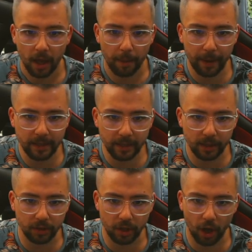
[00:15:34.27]
And
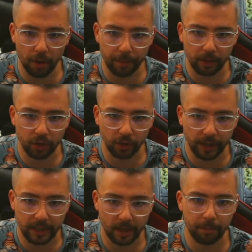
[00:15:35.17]
basically just open and shut
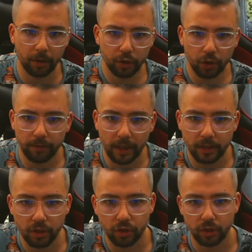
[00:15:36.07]
these. I'm not sure if
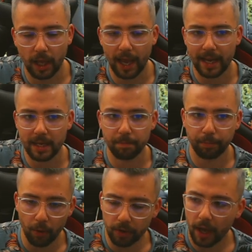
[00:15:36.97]
this is just a
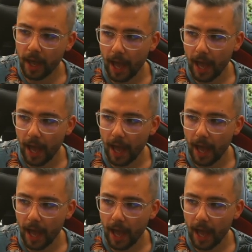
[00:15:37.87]
bug.